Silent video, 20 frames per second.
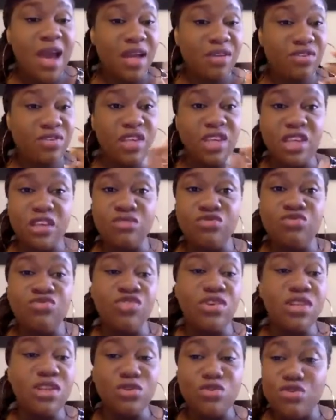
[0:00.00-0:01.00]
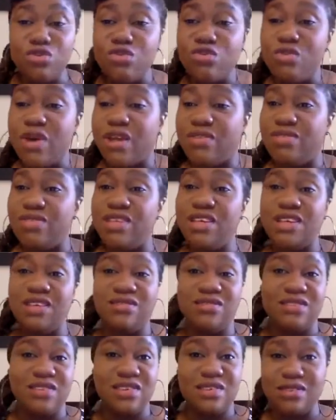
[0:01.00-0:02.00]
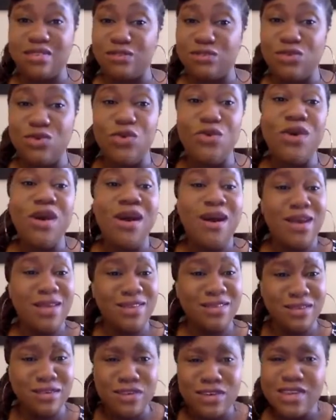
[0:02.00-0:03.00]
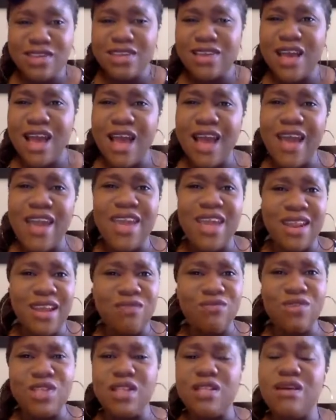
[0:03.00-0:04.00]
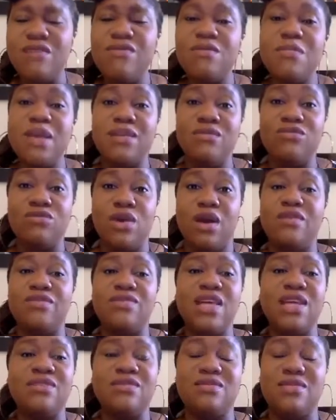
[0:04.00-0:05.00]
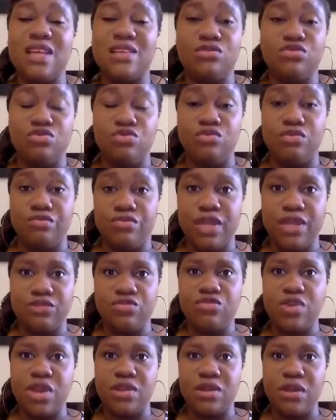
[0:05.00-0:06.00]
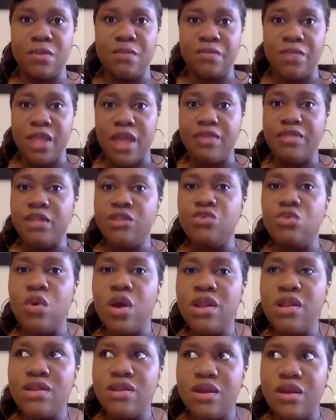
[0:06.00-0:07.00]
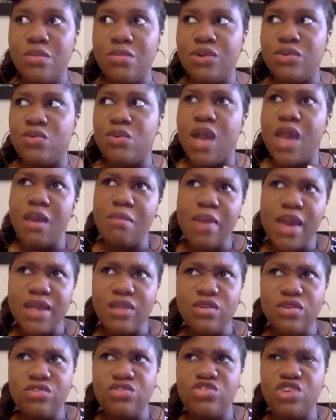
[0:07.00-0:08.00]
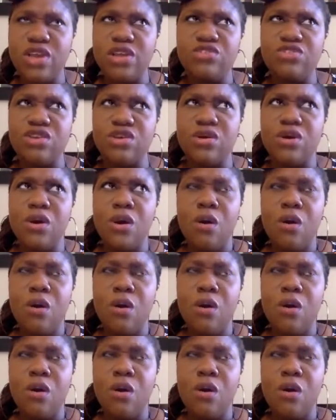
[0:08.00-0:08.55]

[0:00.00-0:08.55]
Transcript: I think he's really cool. I think he's just, he's a good guy, and I really love him. And yeah, that's cool. That's great. And then you wonder, but why am I not changing?